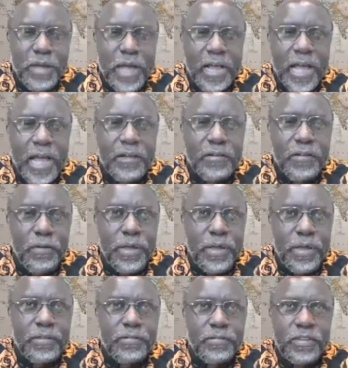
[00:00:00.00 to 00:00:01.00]
I can't
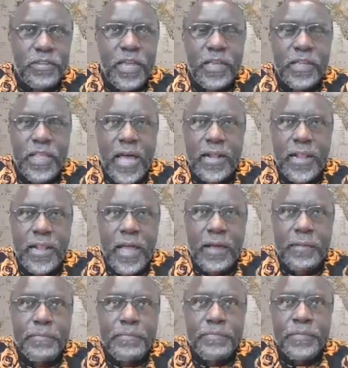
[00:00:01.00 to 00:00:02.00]
commit to saying that
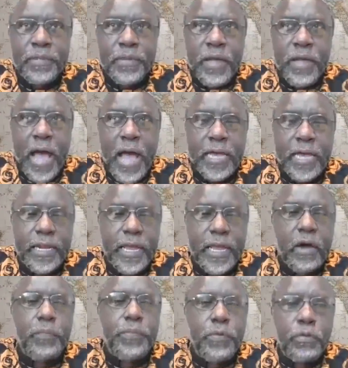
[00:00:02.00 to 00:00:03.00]
I can
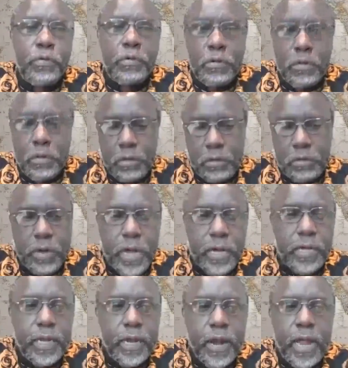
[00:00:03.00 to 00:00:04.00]
help you to
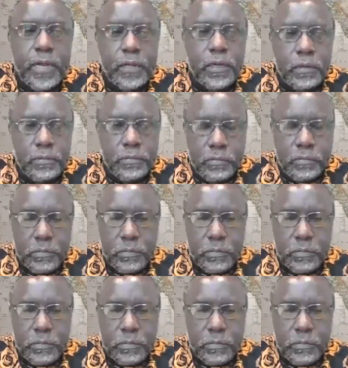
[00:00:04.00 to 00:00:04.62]
write the grant.